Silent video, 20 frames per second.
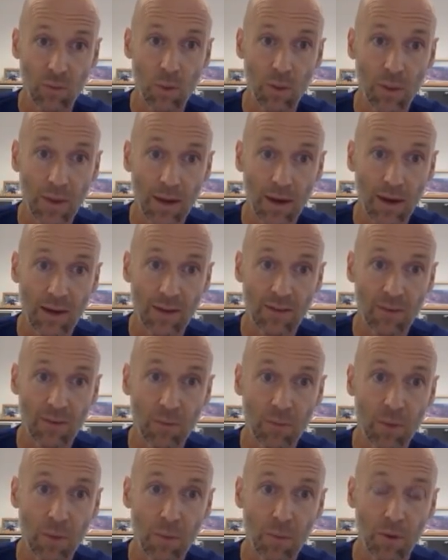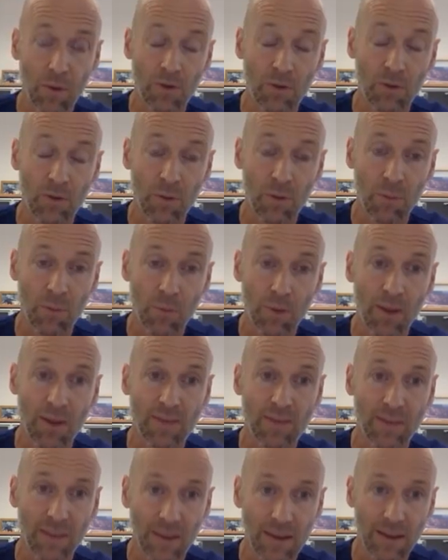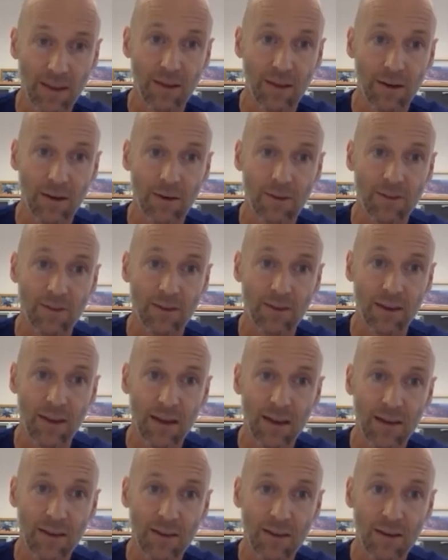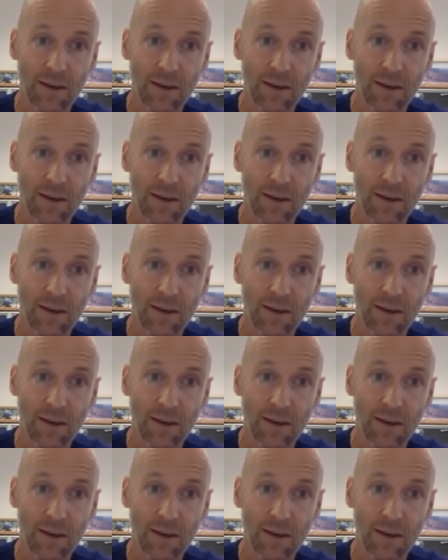with an ICP monitor in place and that are sedated.